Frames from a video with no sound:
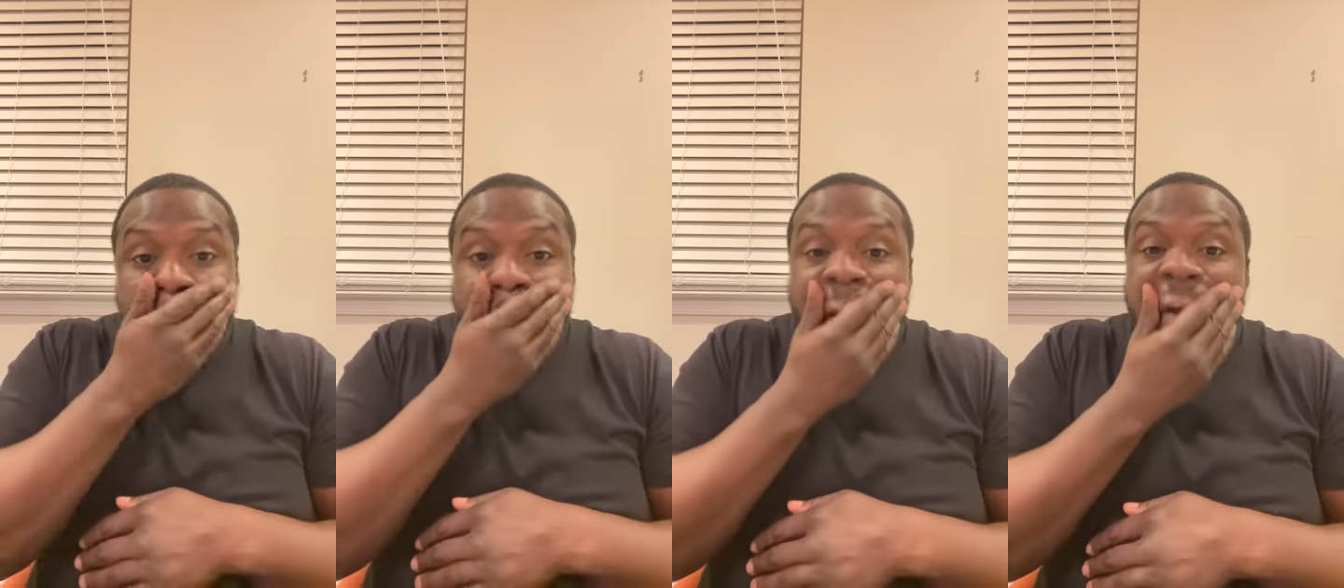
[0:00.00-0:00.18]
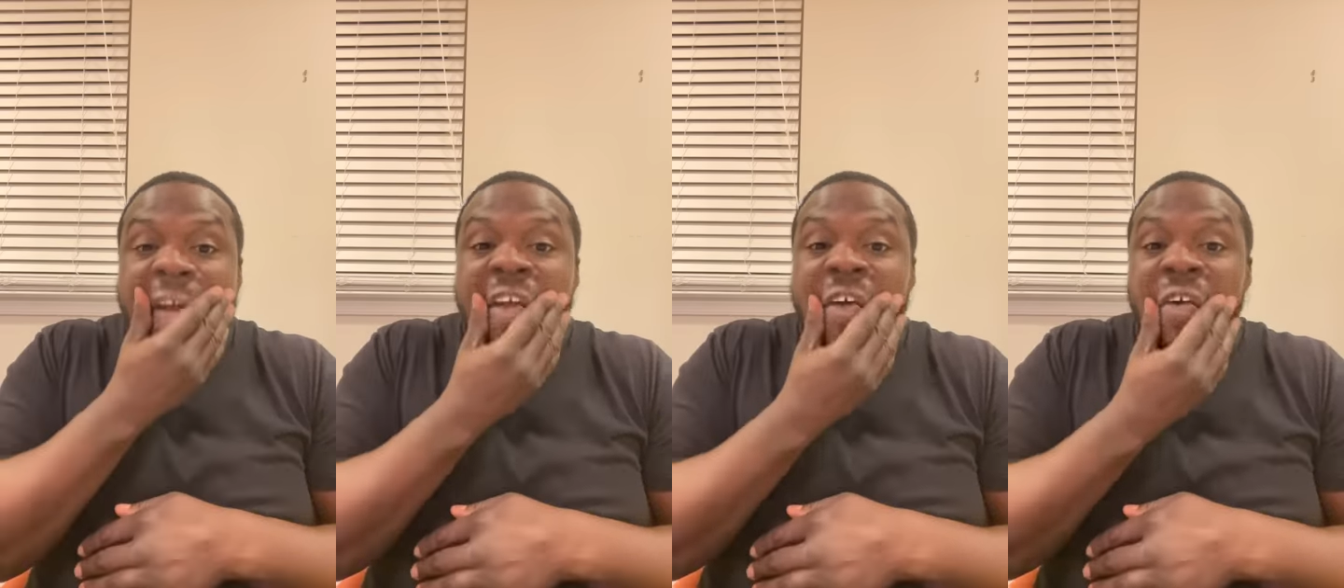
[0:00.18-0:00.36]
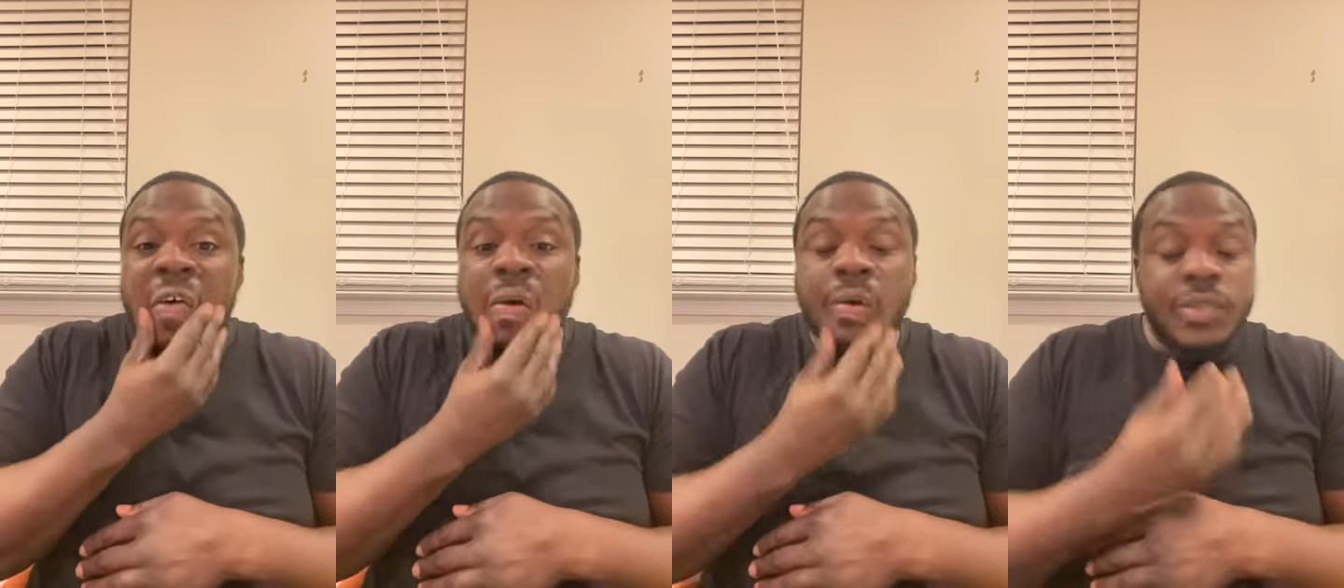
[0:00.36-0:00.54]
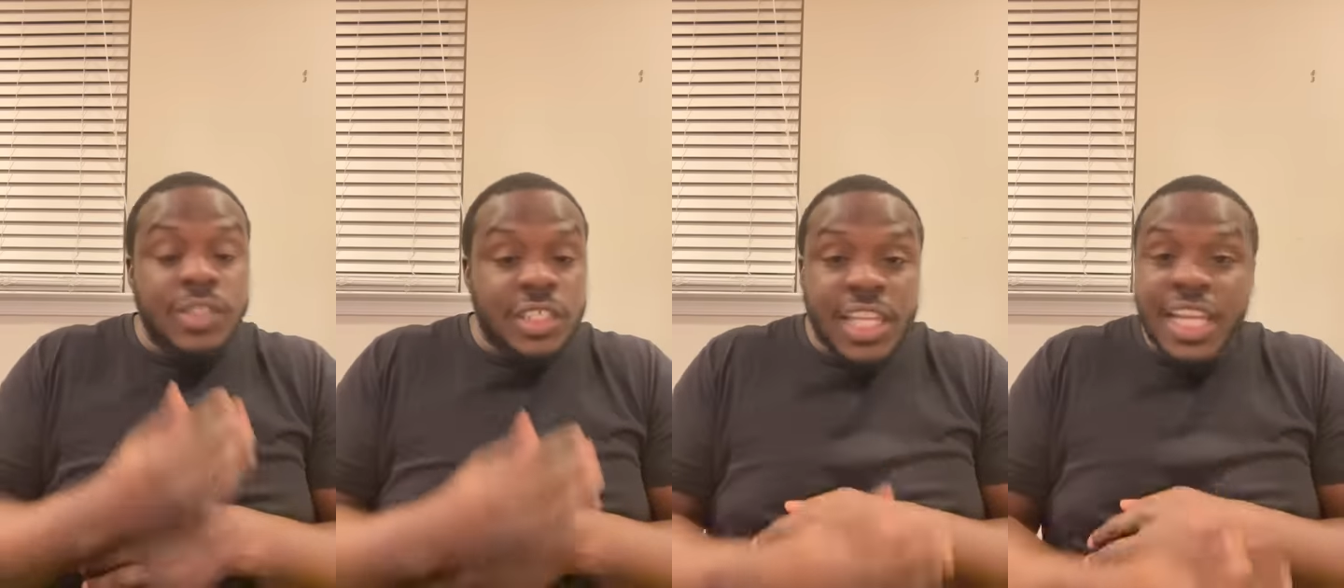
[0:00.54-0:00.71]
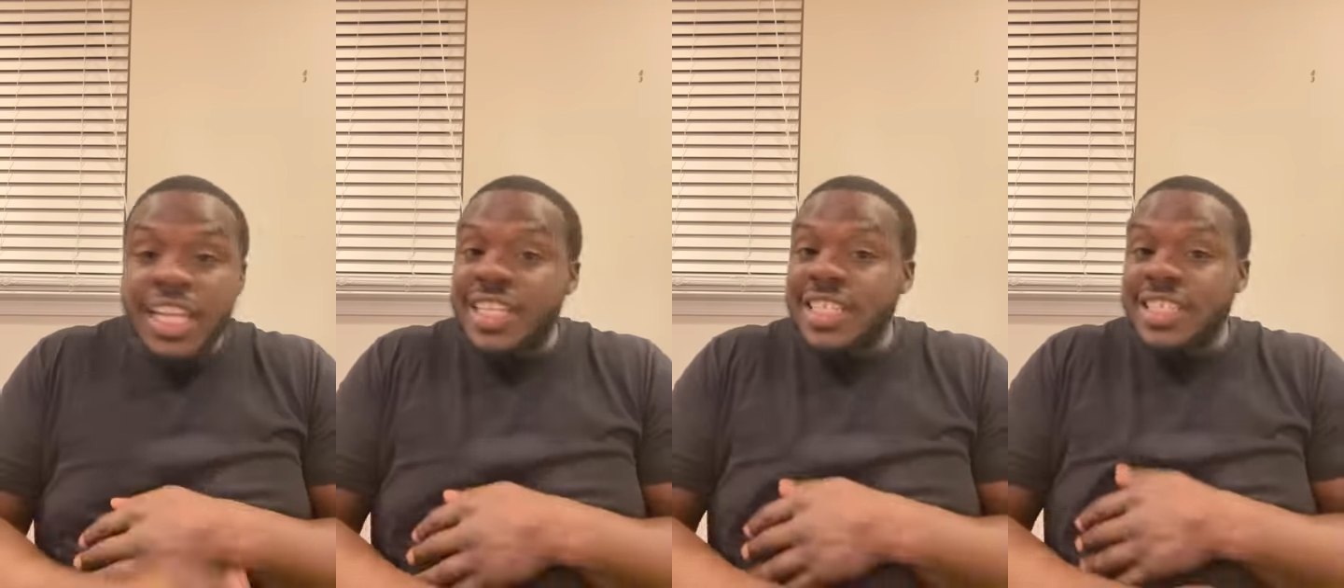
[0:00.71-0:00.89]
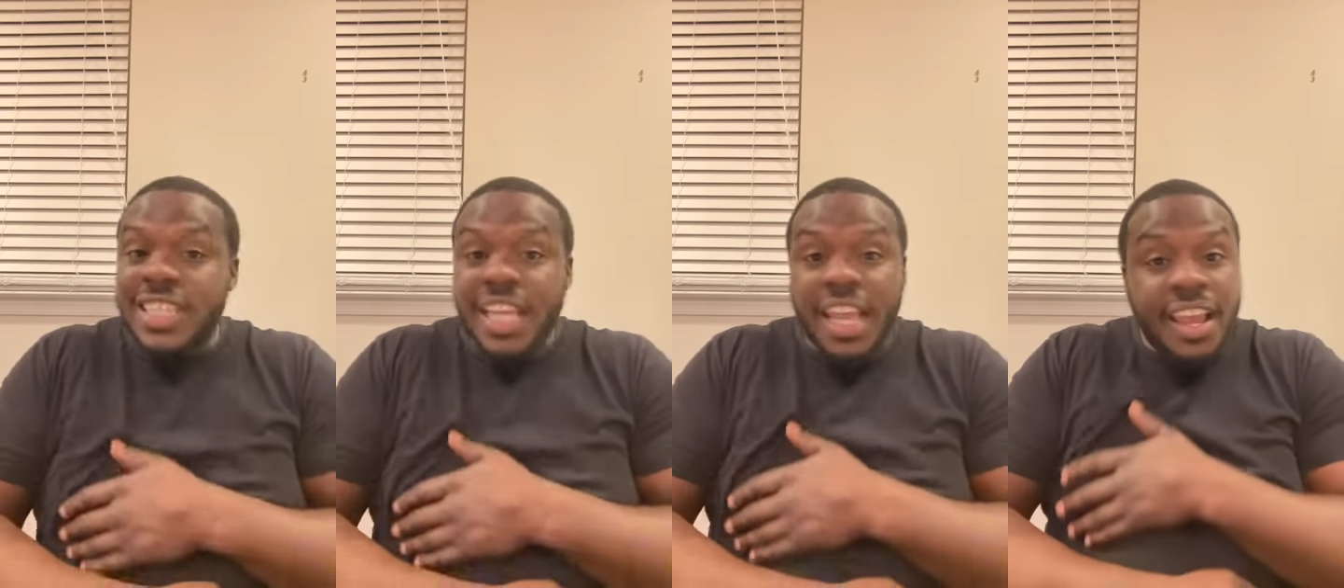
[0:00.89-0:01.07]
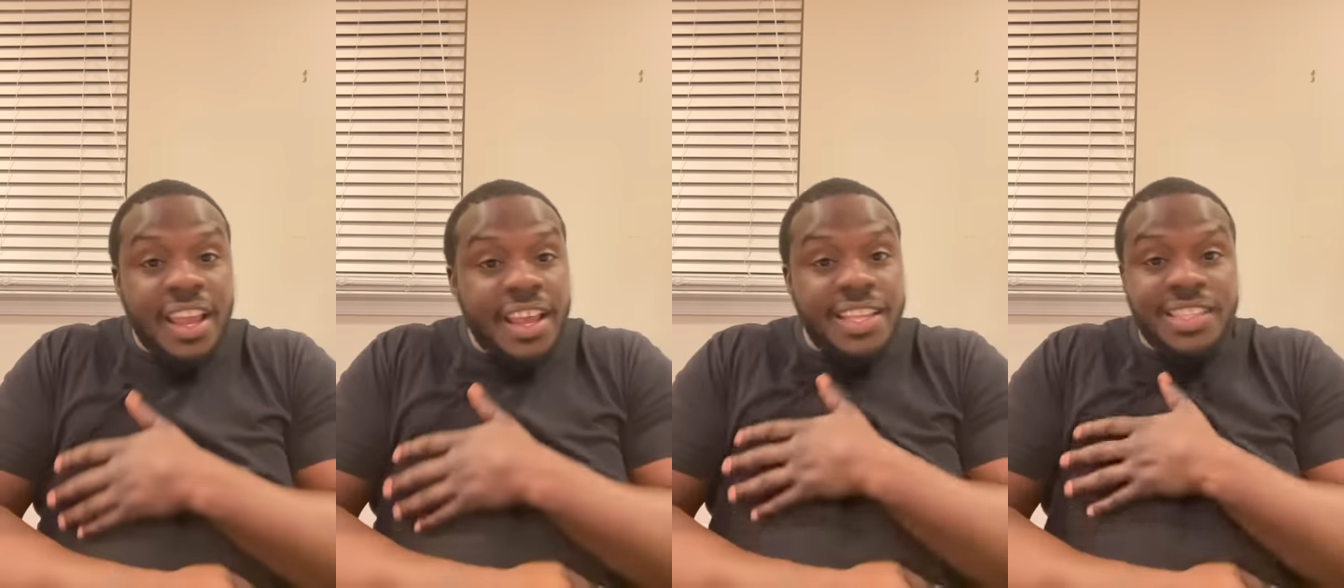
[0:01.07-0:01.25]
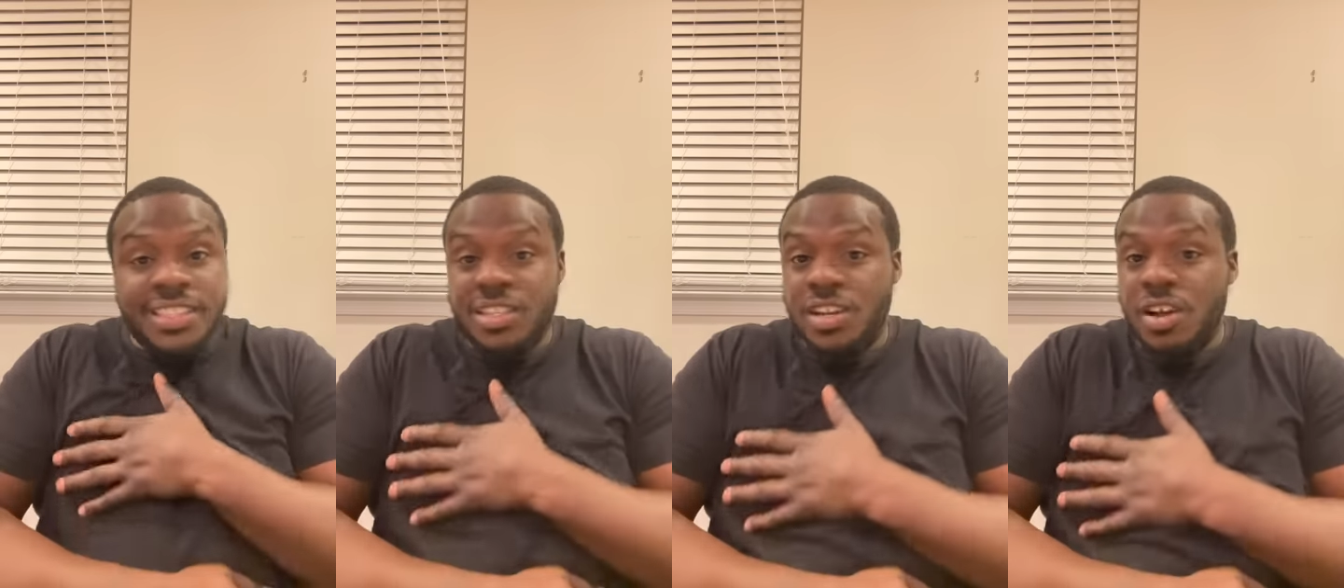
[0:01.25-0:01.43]
Anyway, he was letting his
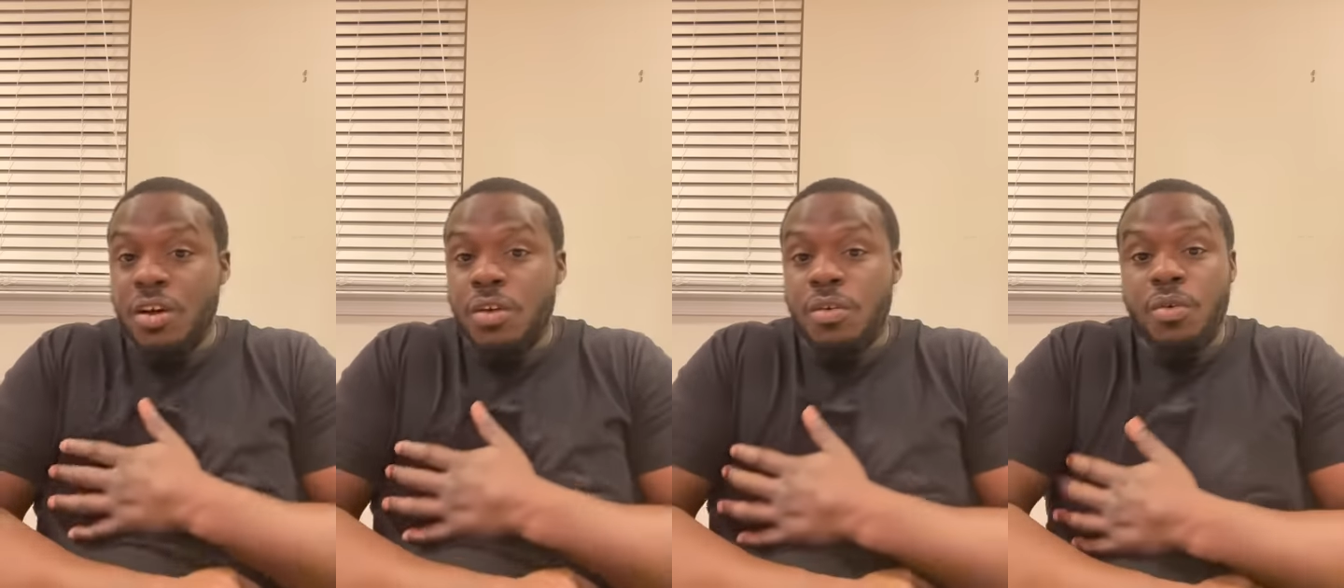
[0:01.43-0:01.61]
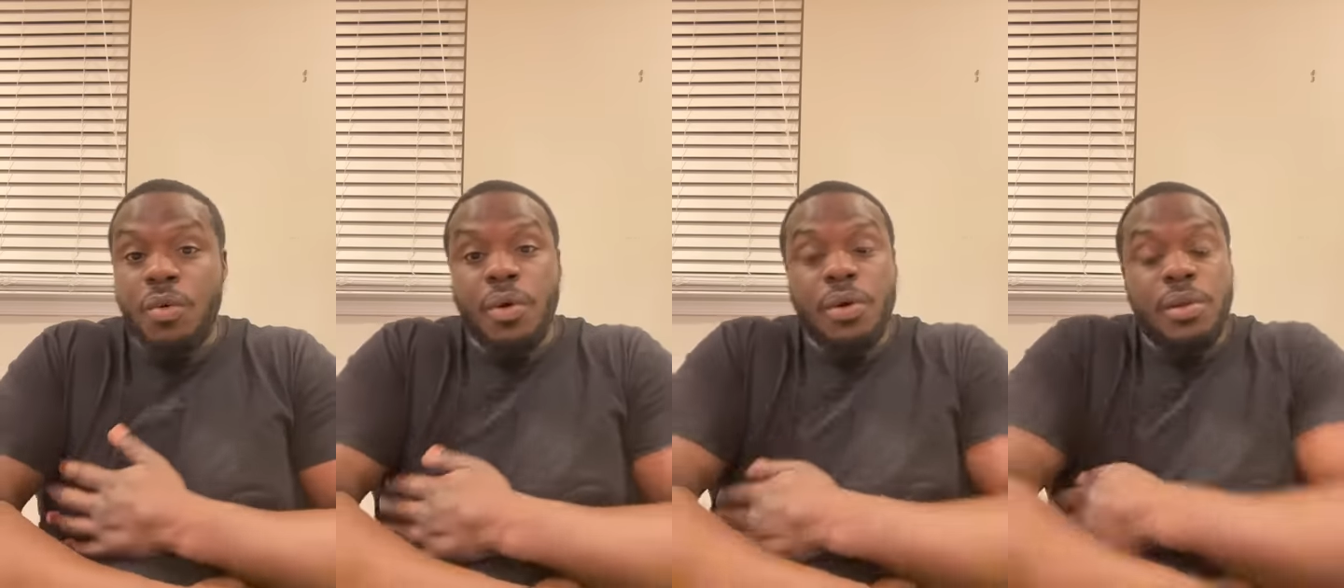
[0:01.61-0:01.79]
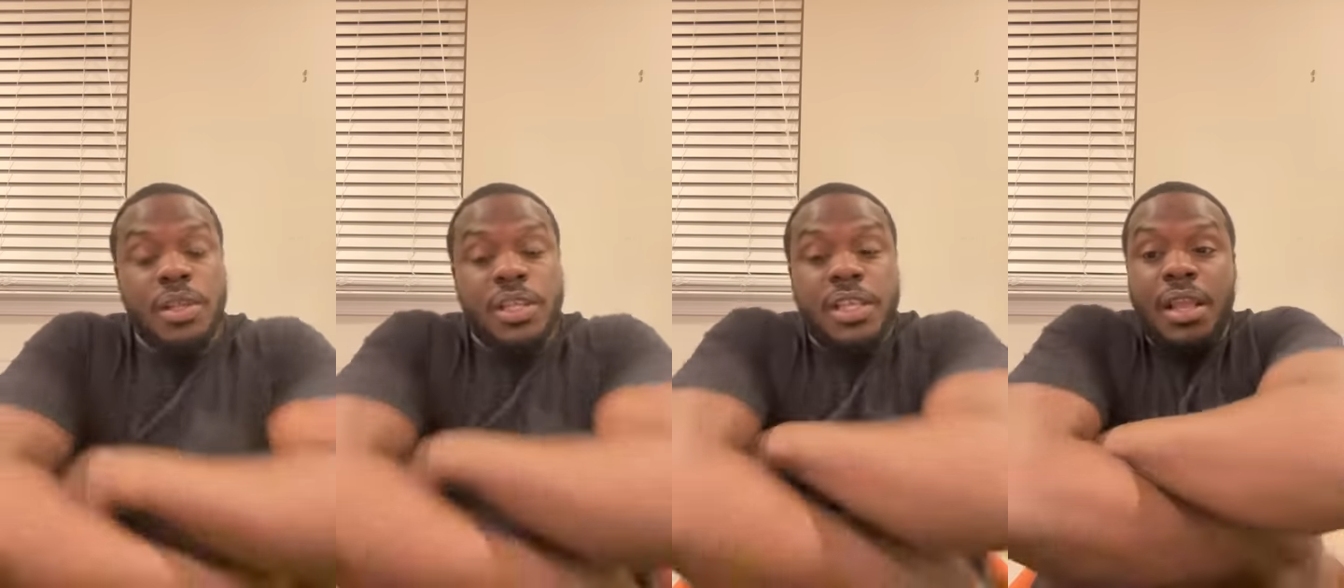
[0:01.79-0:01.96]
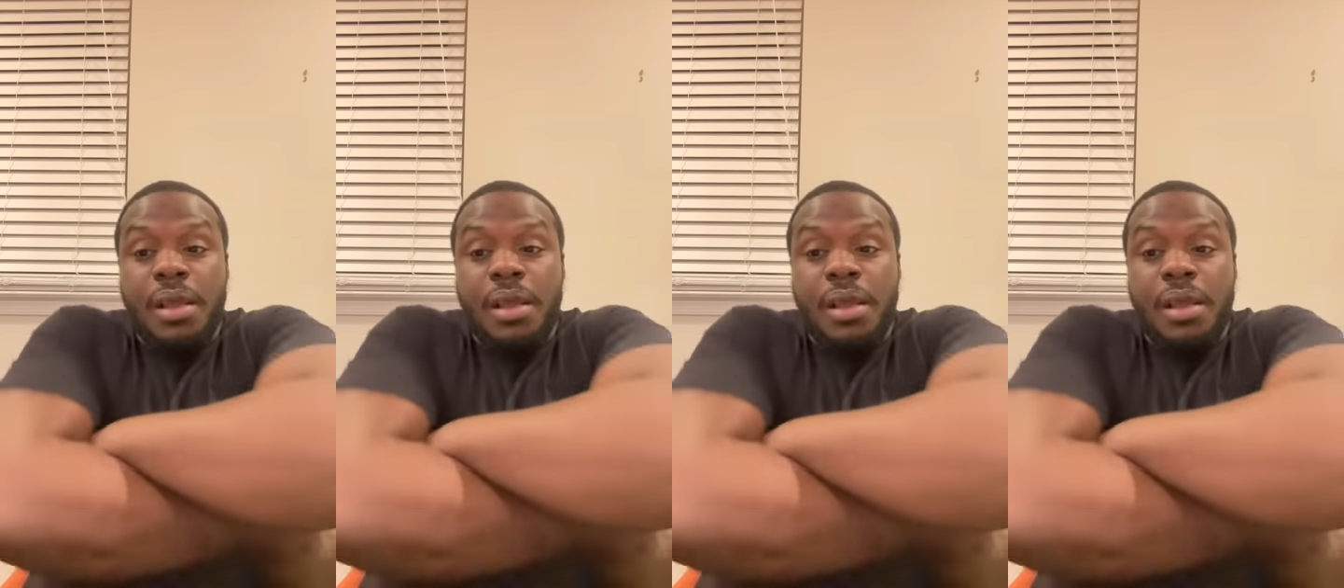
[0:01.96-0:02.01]
hands go.